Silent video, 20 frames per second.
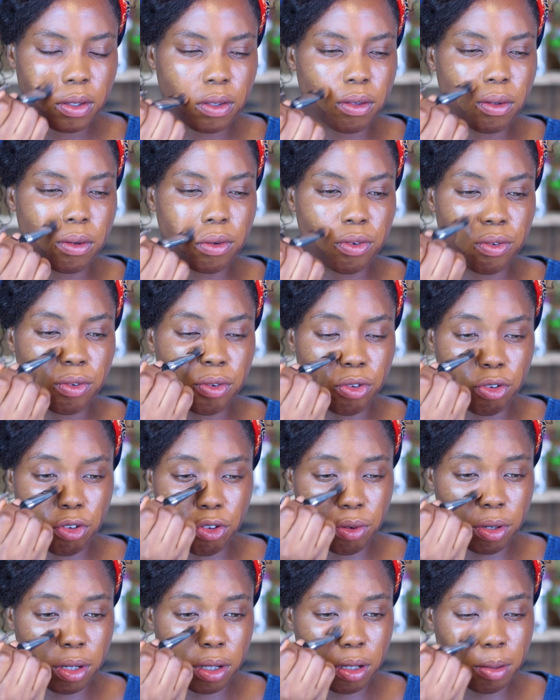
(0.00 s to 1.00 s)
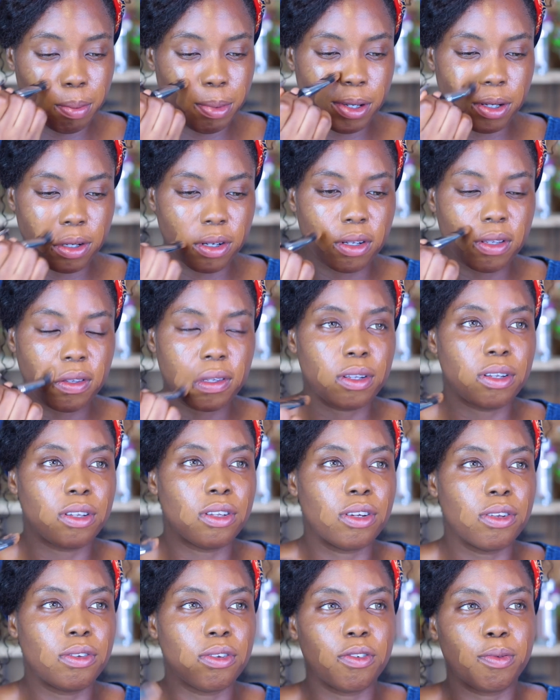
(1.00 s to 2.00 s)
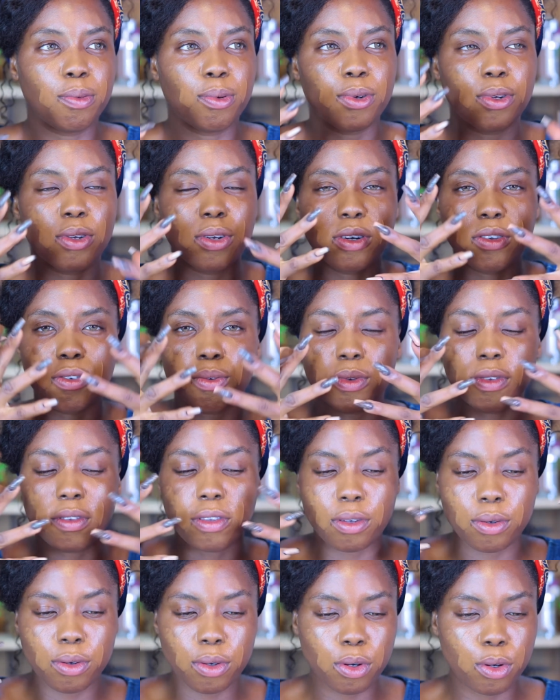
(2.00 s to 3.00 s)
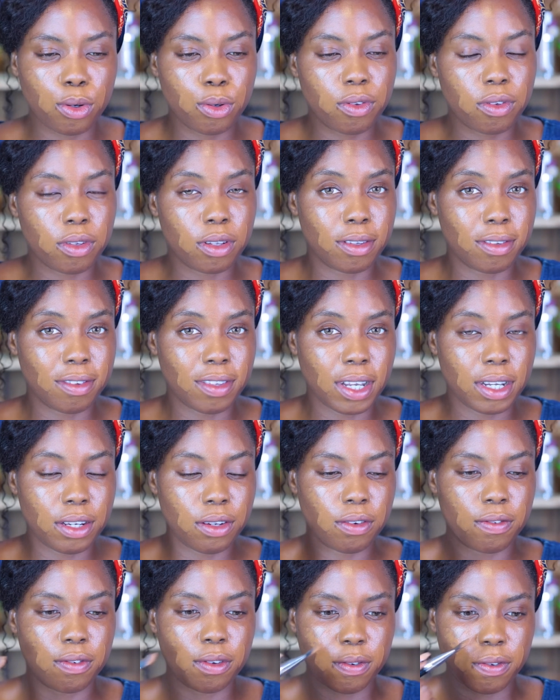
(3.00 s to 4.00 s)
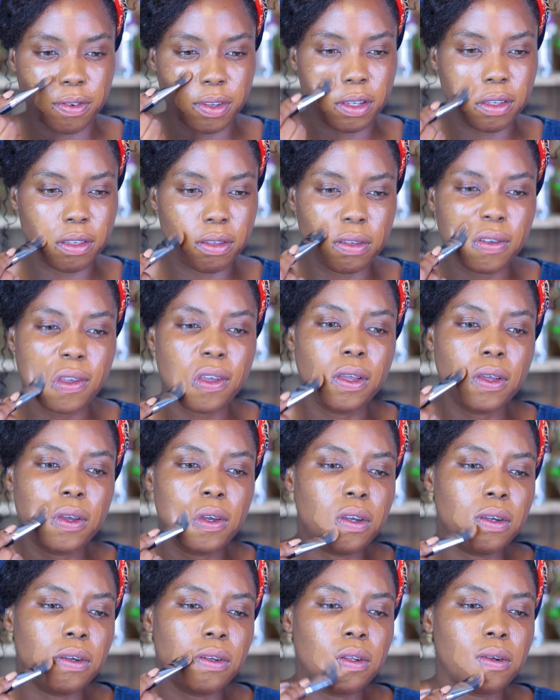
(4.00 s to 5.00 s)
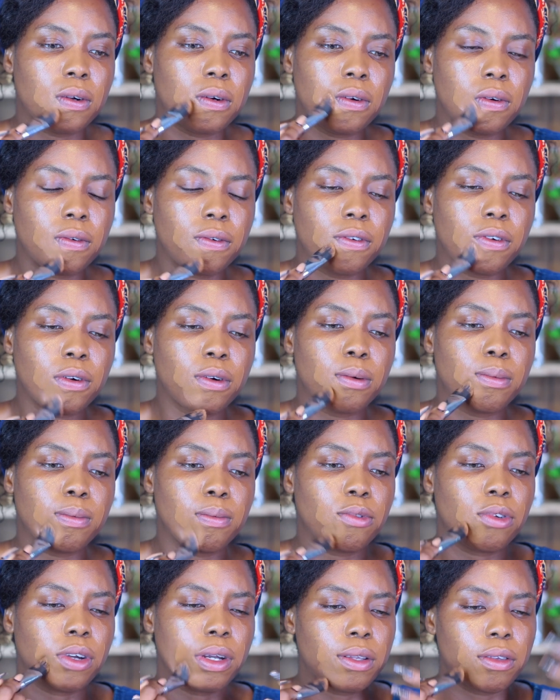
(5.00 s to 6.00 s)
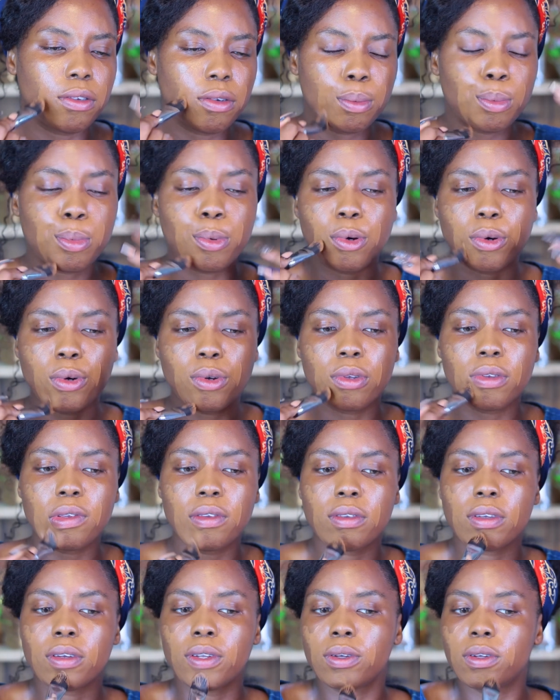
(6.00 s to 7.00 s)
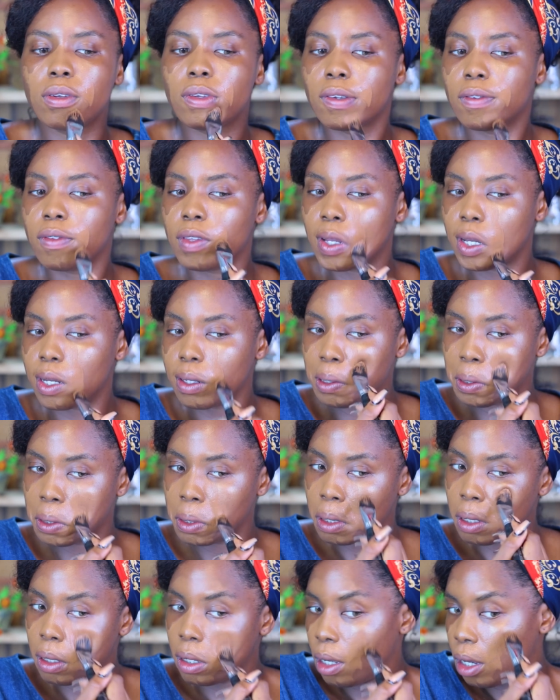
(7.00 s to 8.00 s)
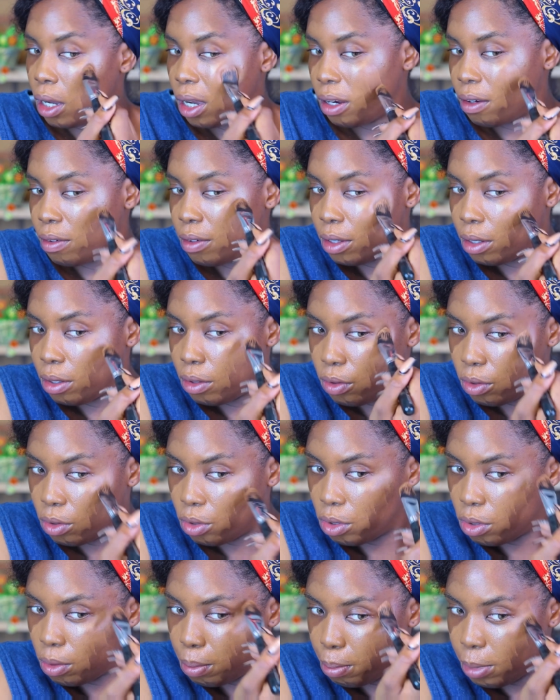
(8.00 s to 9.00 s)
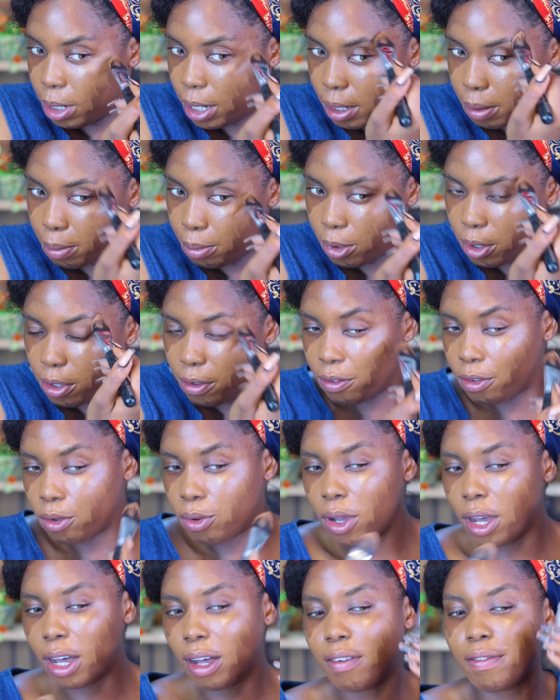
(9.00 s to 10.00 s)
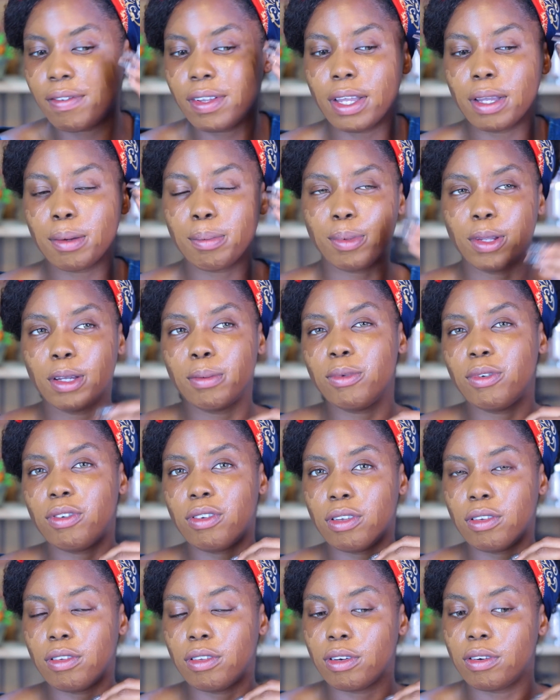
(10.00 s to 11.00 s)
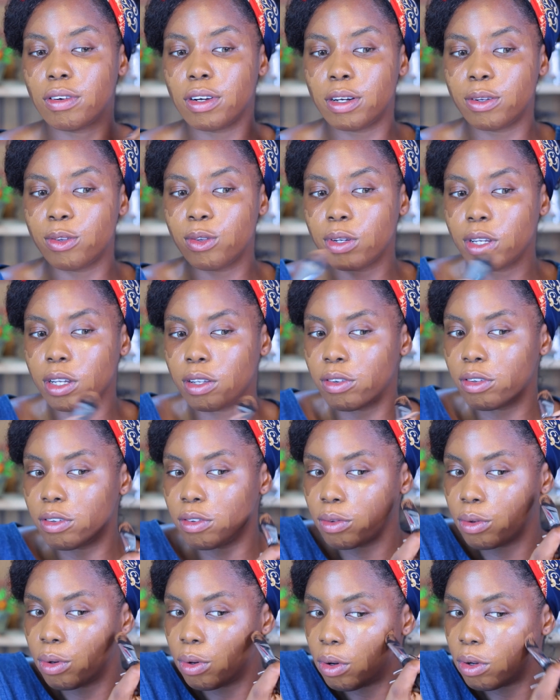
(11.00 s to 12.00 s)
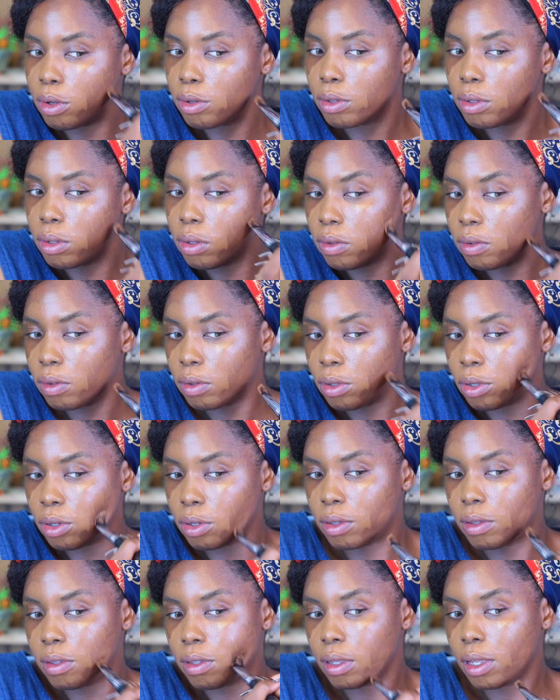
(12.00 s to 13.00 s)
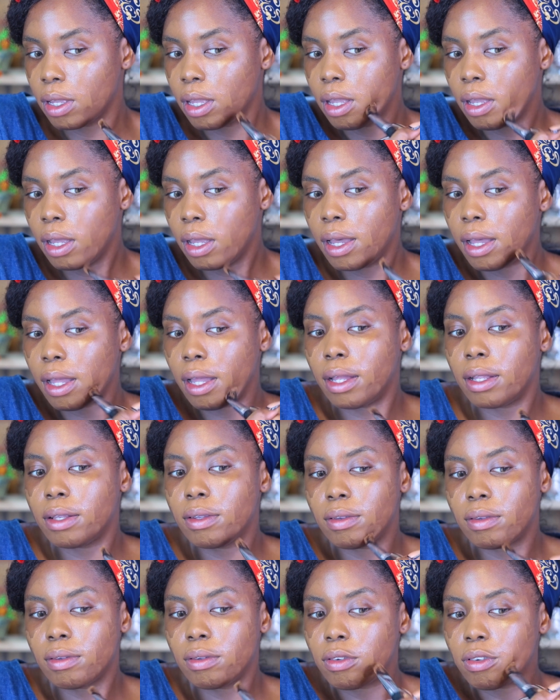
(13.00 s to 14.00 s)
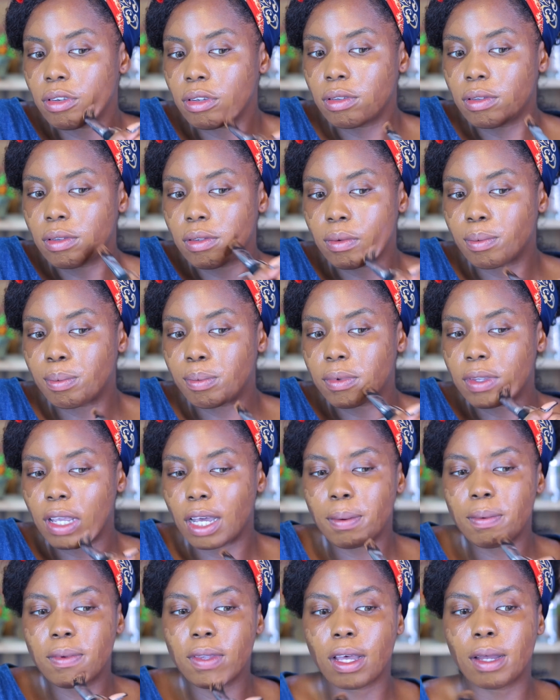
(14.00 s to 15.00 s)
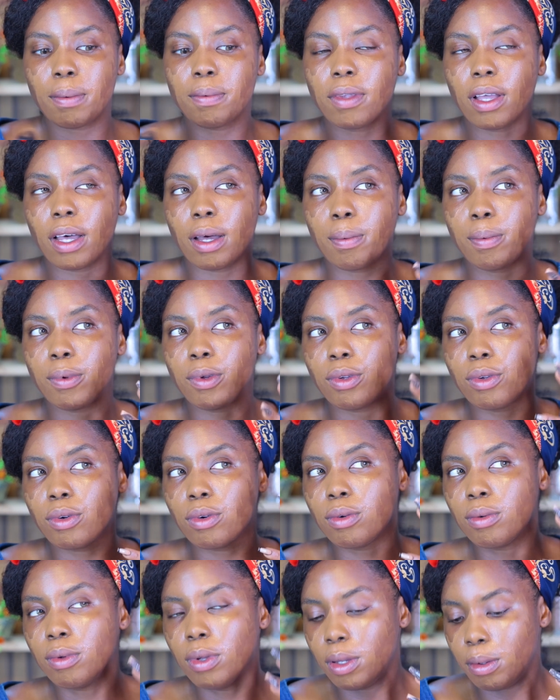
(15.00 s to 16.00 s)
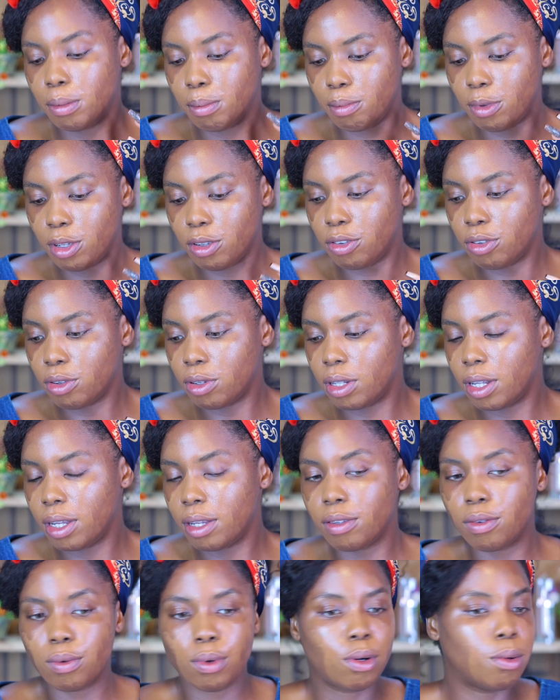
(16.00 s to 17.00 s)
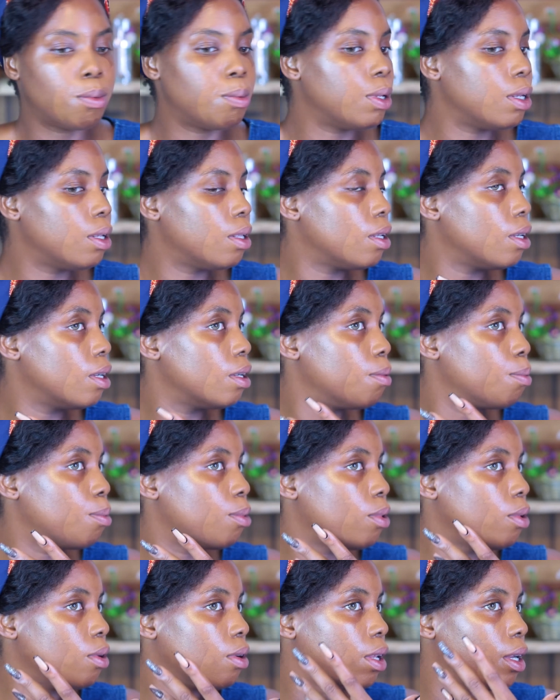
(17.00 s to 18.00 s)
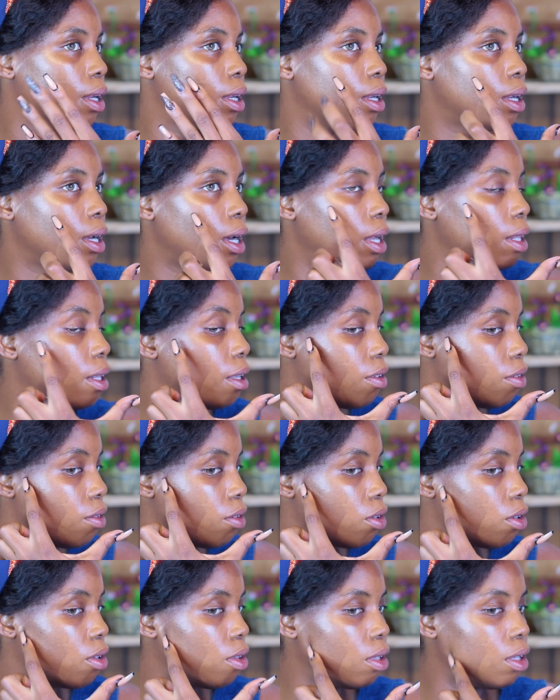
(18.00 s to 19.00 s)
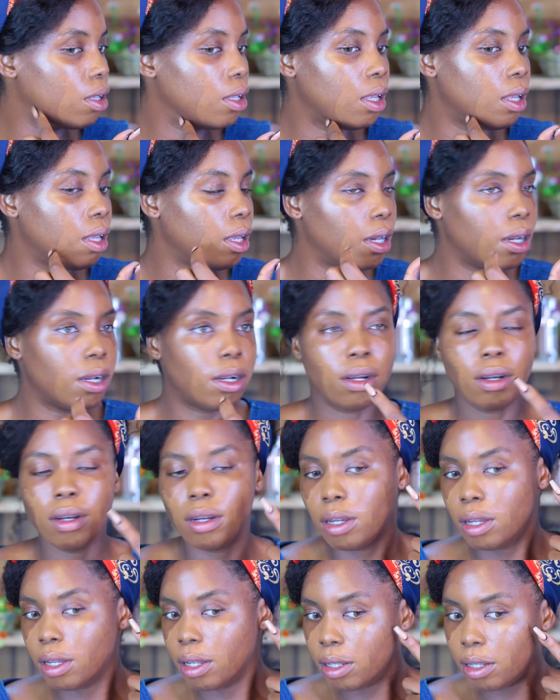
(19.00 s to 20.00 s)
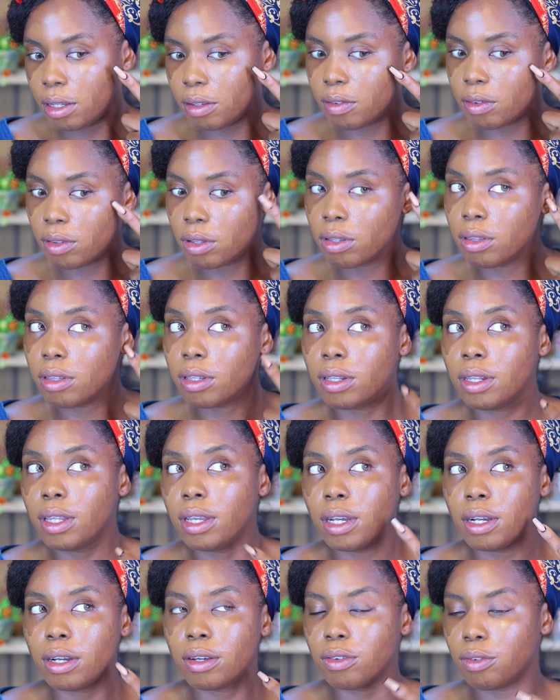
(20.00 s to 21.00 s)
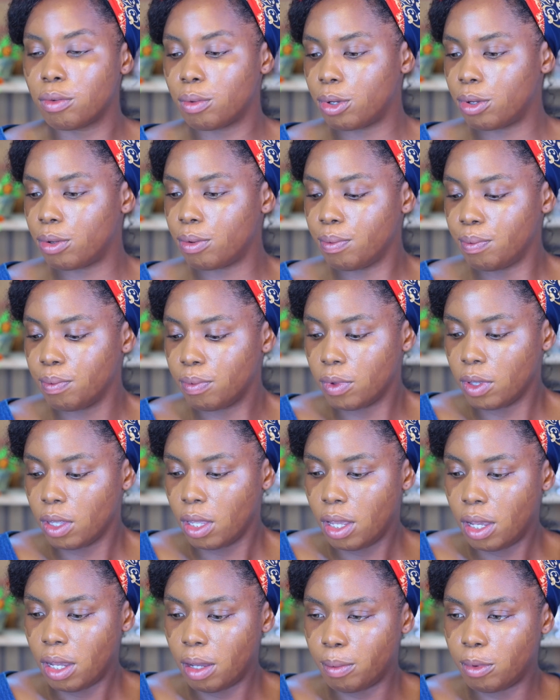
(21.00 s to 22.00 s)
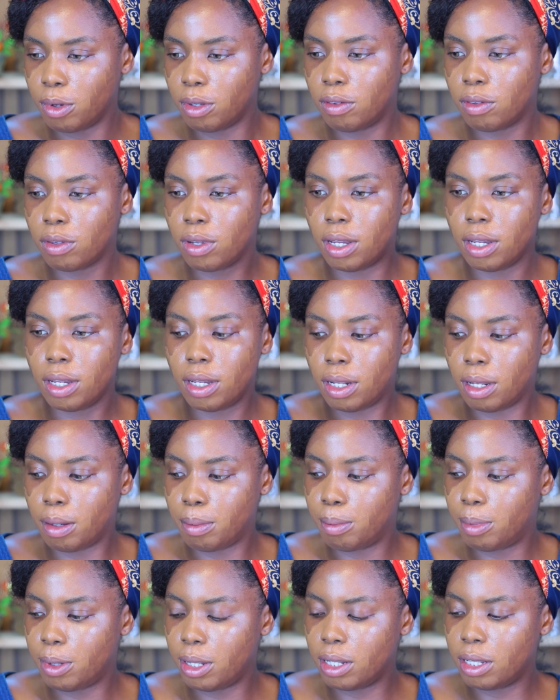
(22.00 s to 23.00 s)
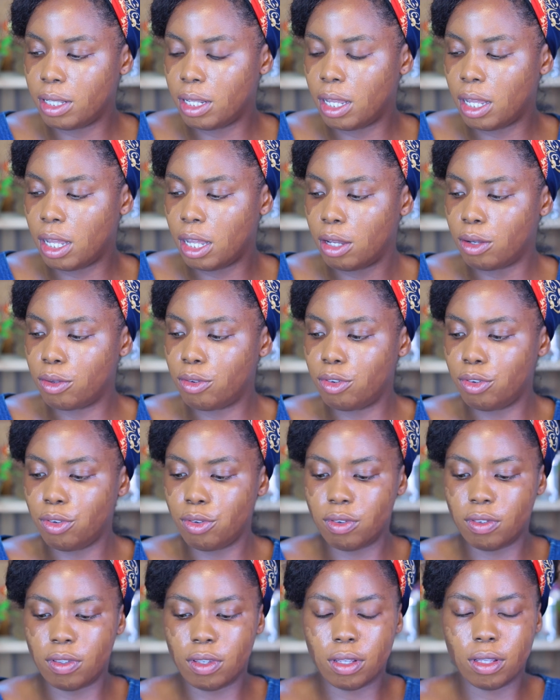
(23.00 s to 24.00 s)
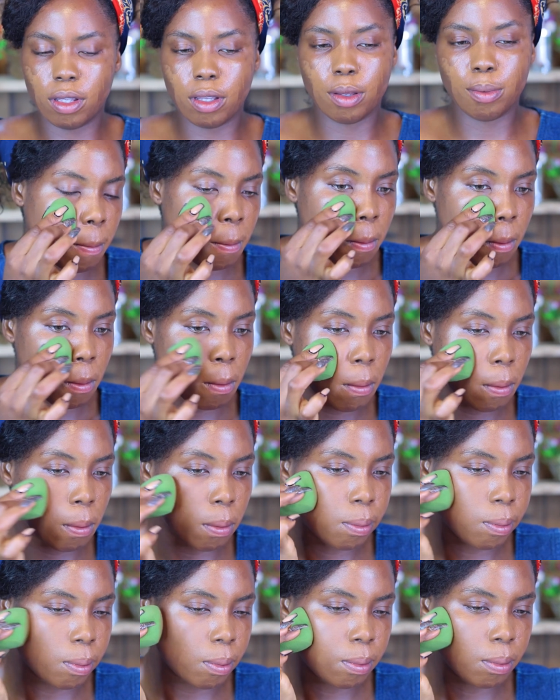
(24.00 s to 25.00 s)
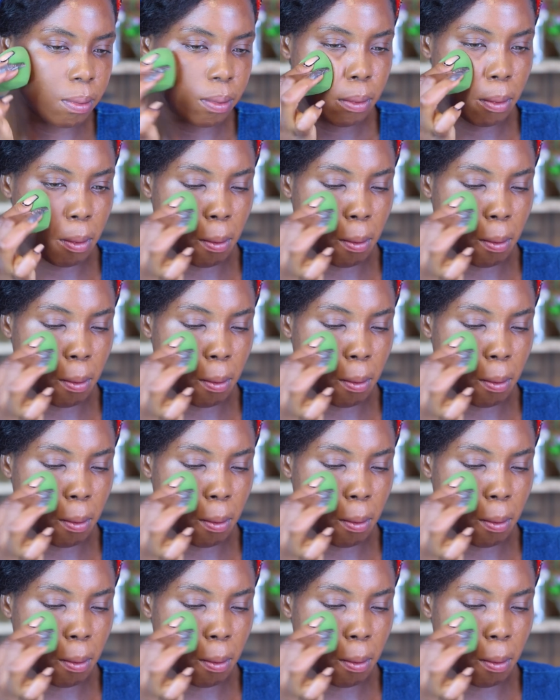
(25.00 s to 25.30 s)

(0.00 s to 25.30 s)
So usually, because a lot of products will still go to the side of the face, you know, from trying to bronze and all of that, I really do not mind. But if you have like blemishes around, you can just go on those dots and just tap tap tap, you know, make sure that it's well blended. But like there's nothing here, there's nothing here as well. I'm going to go ahead and blend that out using this beauty sponge.